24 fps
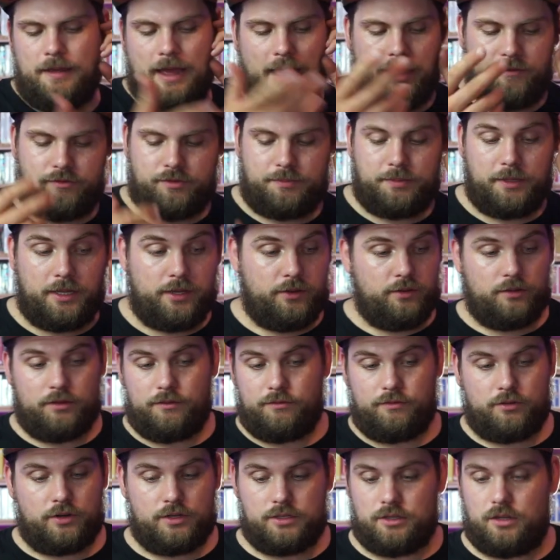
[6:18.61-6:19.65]
after playing with
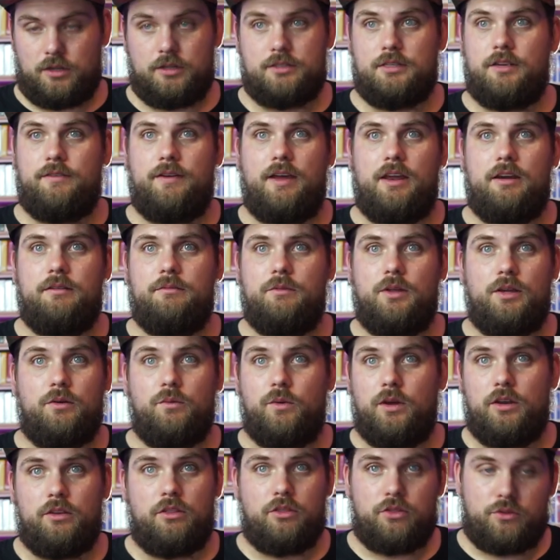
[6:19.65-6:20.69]
them for as long as I've had them, like
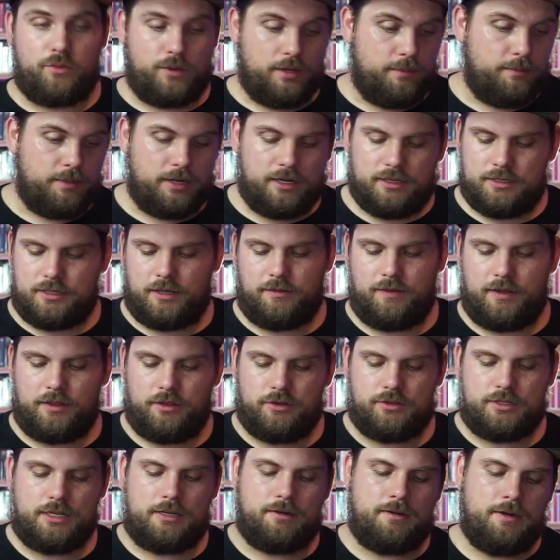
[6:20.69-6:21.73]
what, 3 minutes I've had
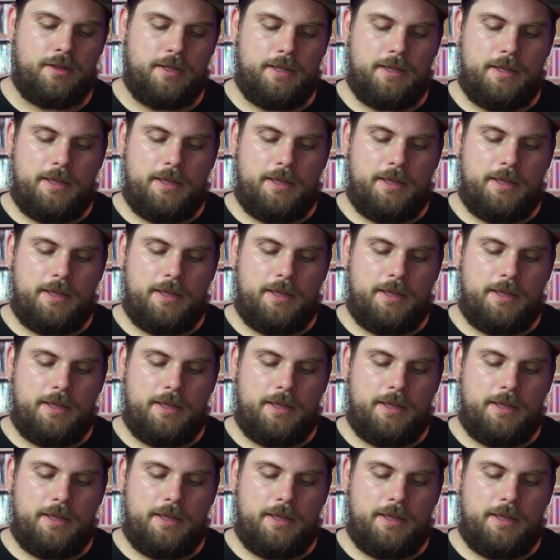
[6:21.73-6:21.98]
those out.